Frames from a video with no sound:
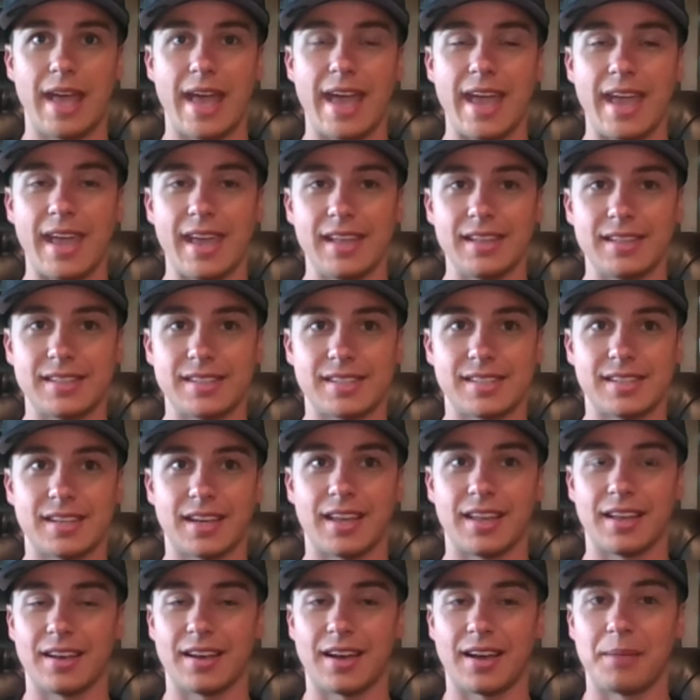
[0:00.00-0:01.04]
eight,
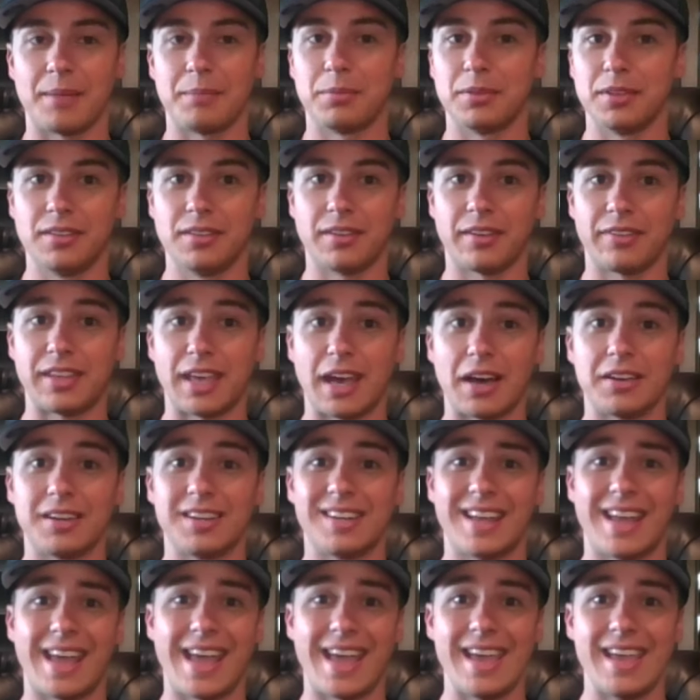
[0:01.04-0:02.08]
I believe I've
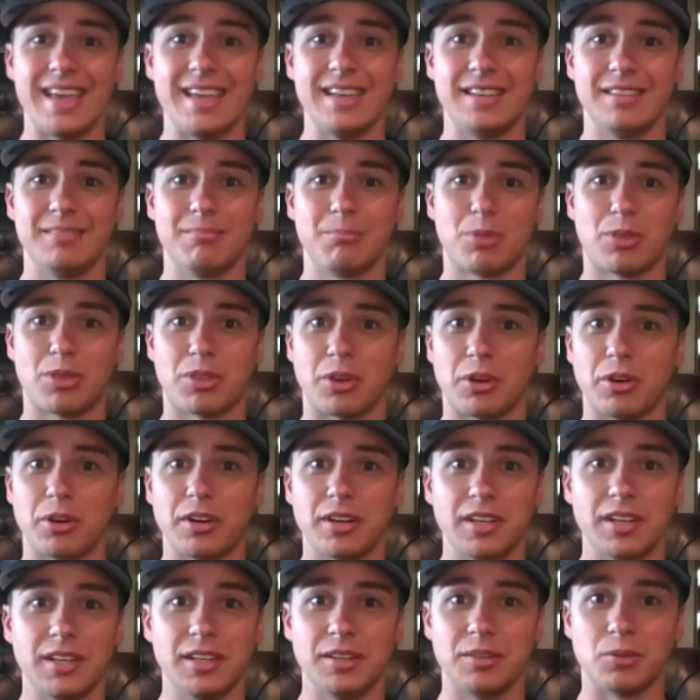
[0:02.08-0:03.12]
counted eight
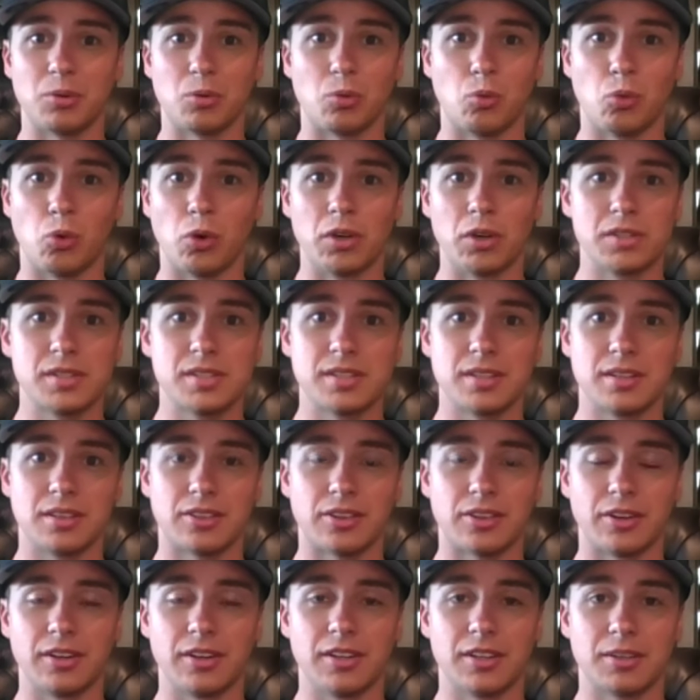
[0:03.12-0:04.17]
30 worse than
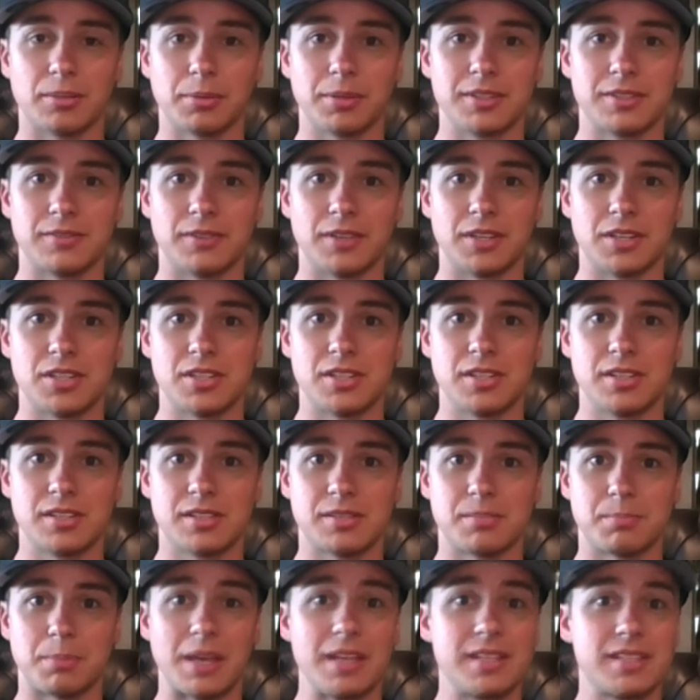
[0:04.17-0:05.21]
30th place
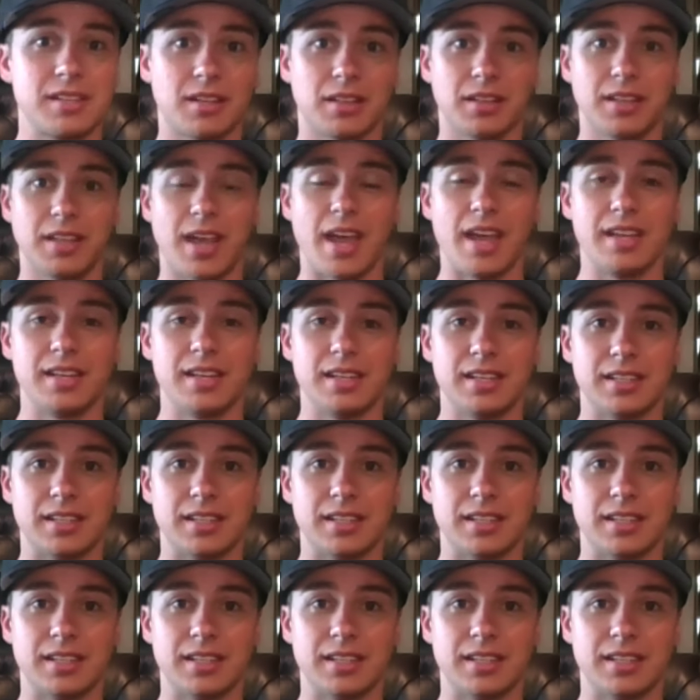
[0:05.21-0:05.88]
finishes, basically eight